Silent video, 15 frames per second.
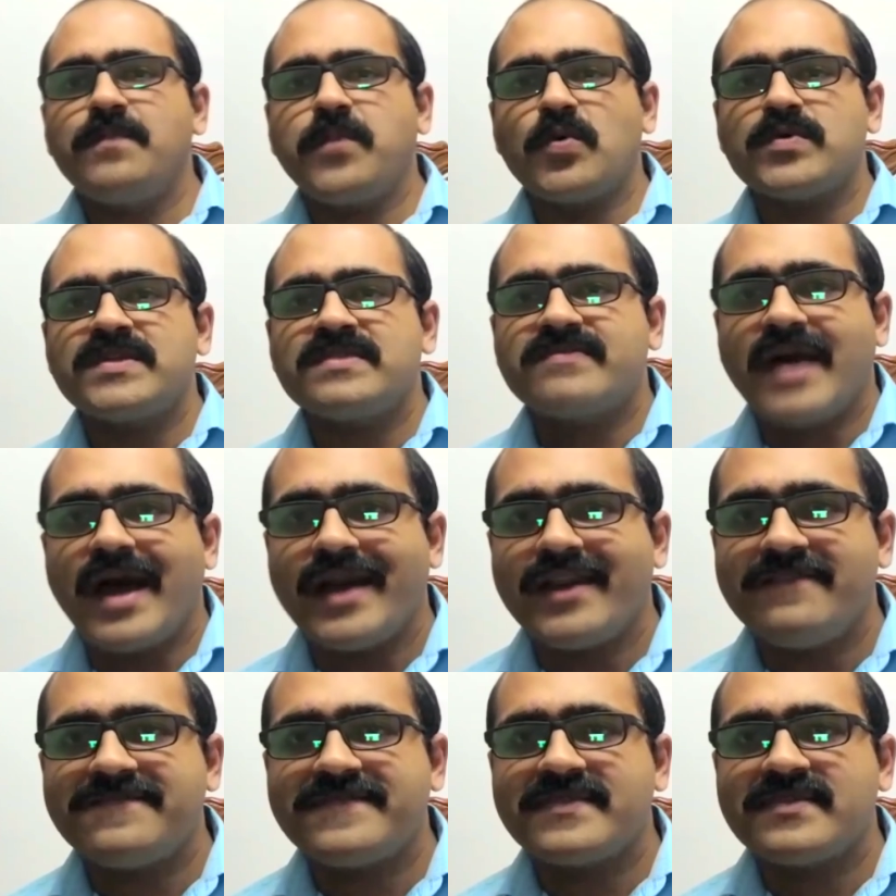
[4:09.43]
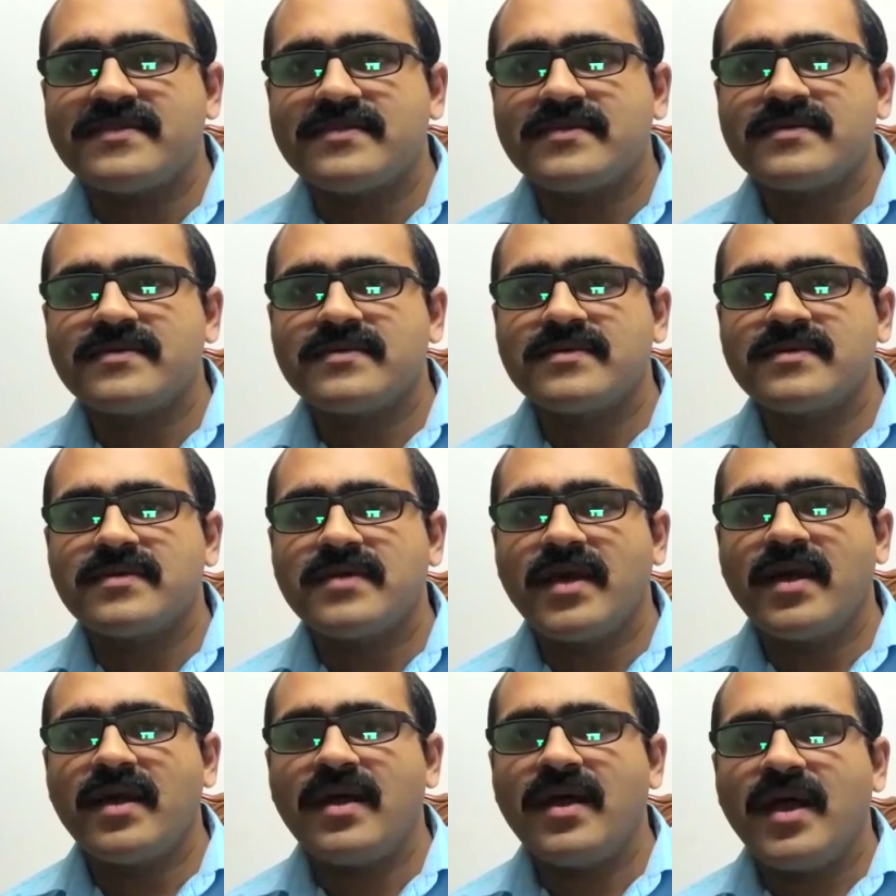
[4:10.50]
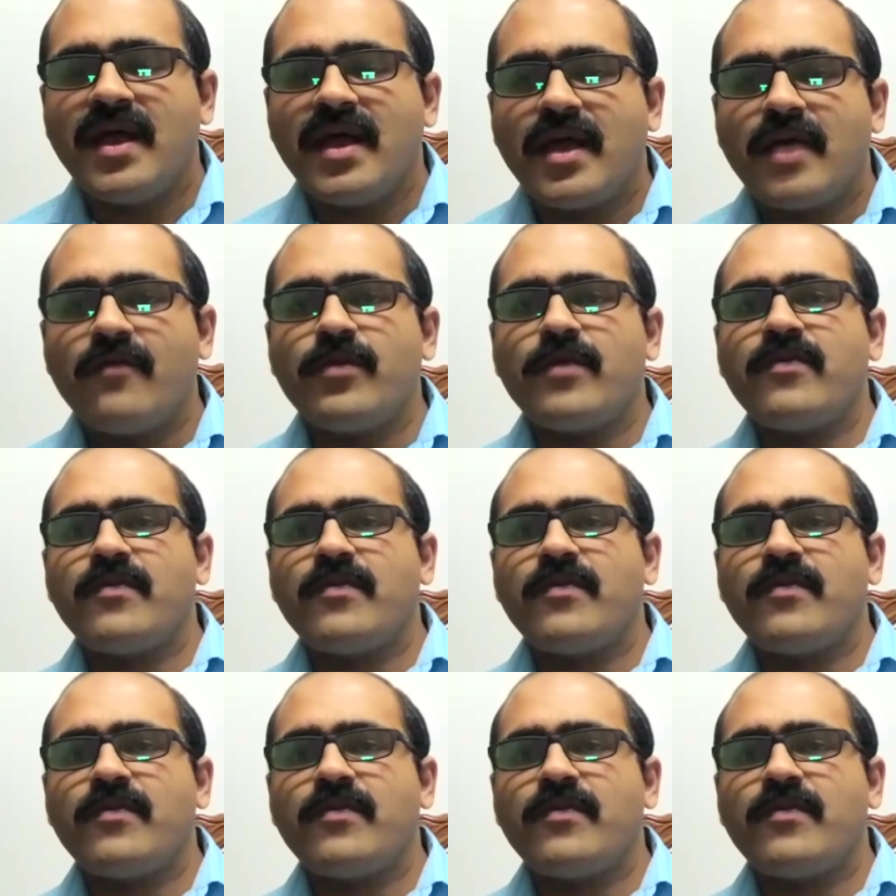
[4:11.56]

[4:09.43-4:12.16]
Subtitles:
in the form of imposing quotas